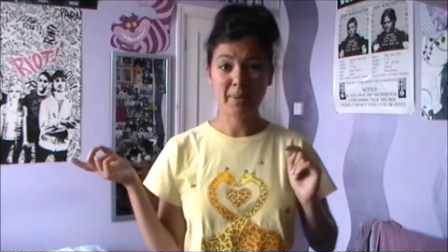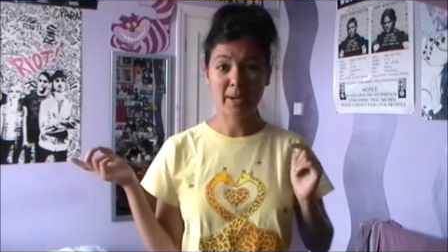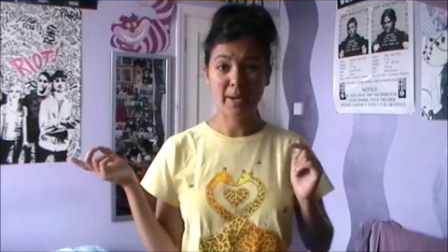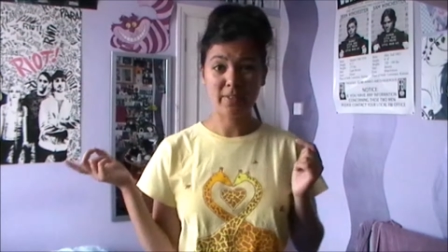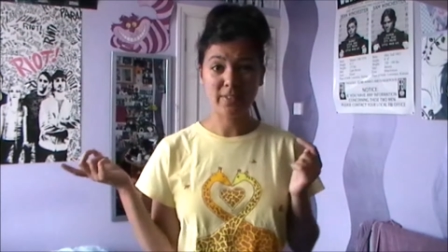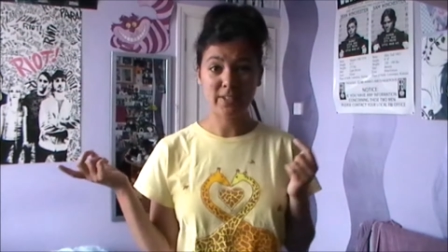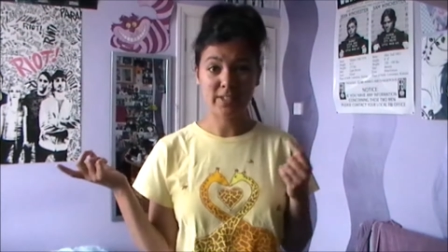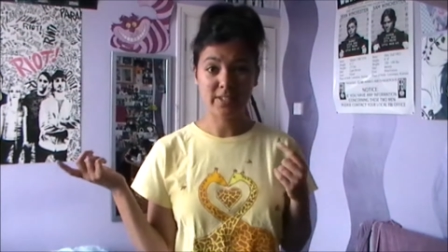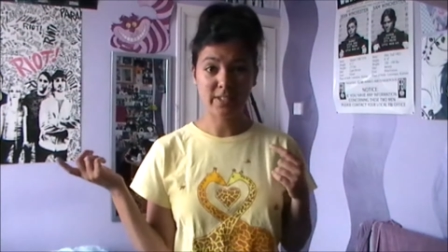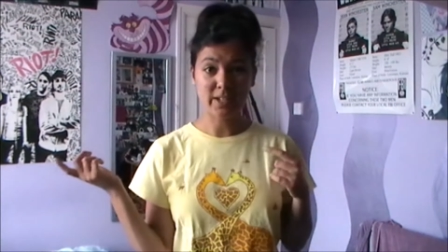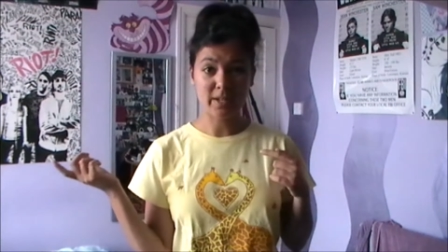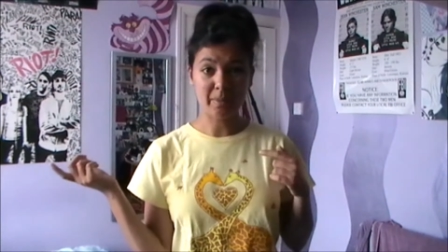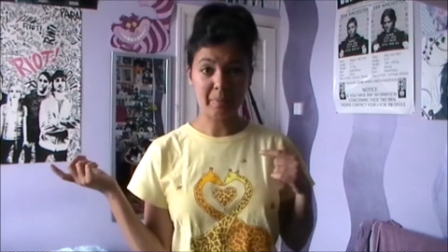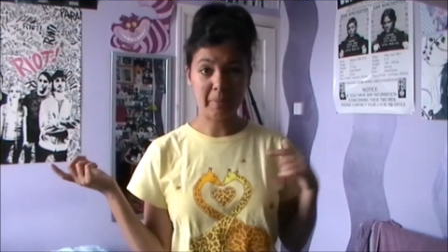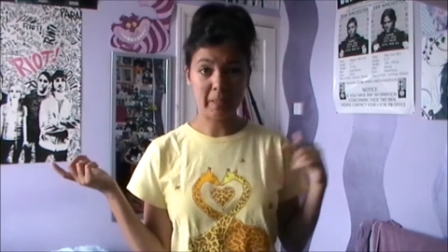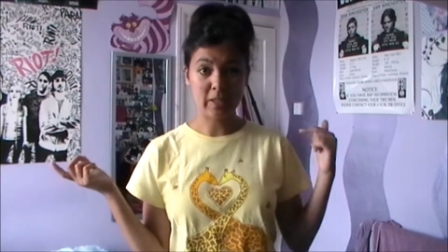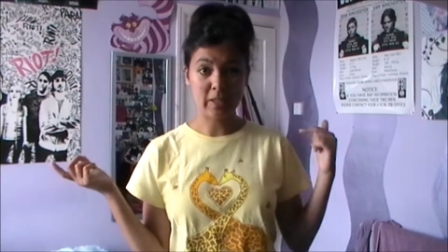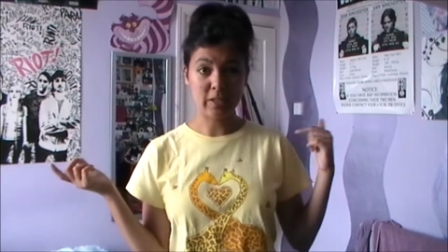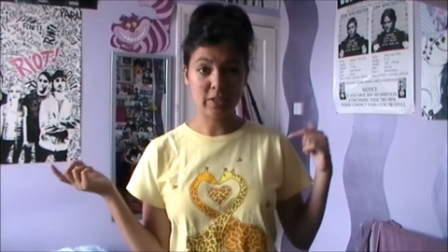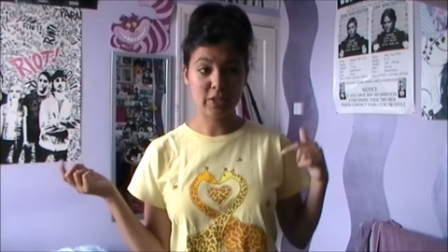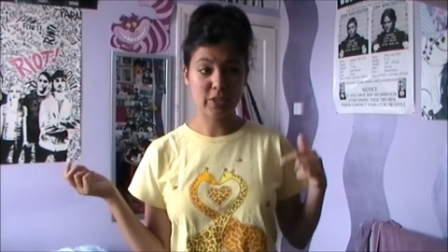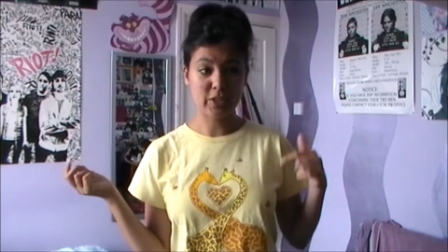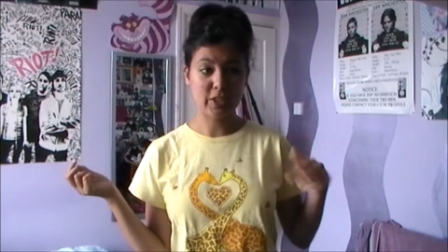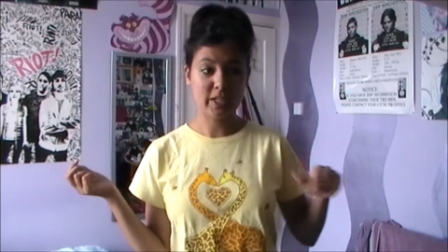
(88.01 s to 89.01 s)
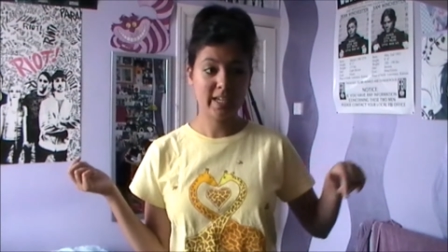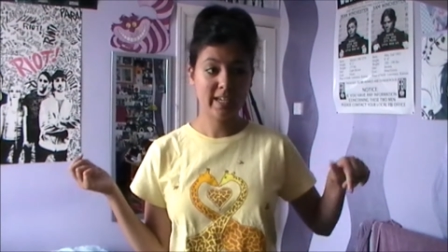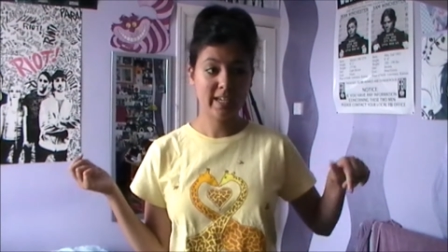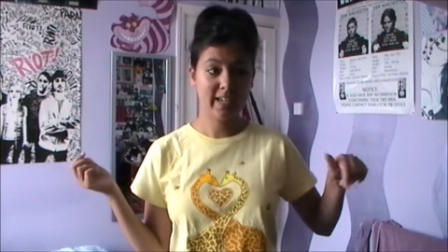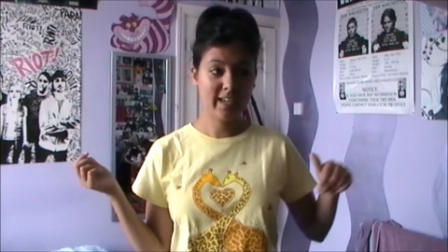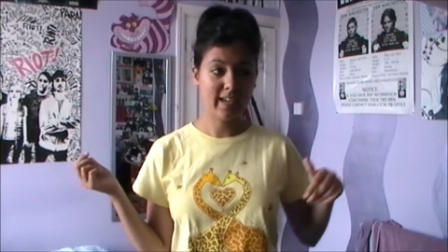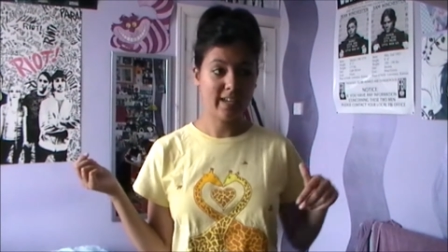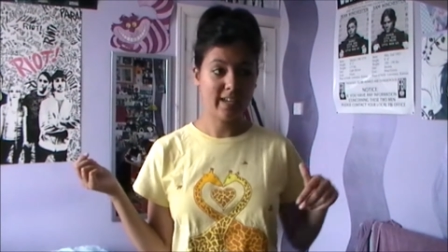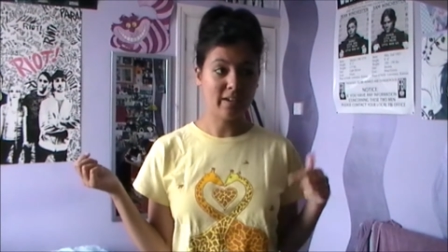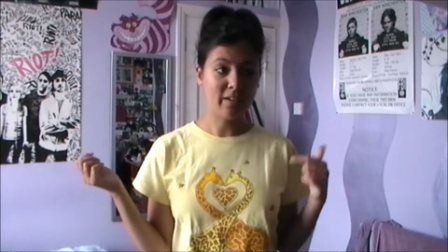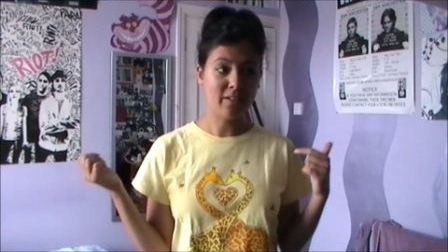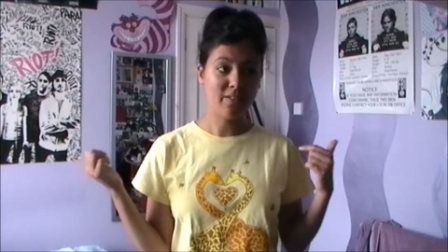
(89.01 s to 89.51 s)
about this time last
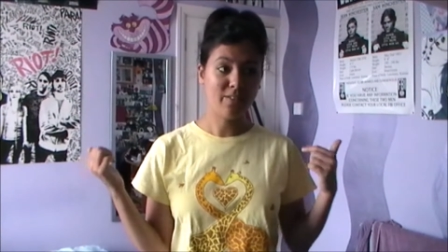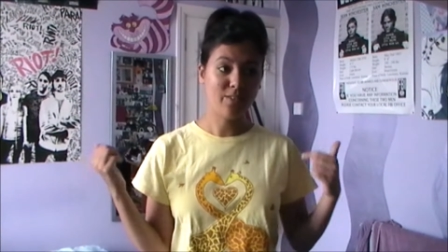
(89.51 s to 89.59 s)
year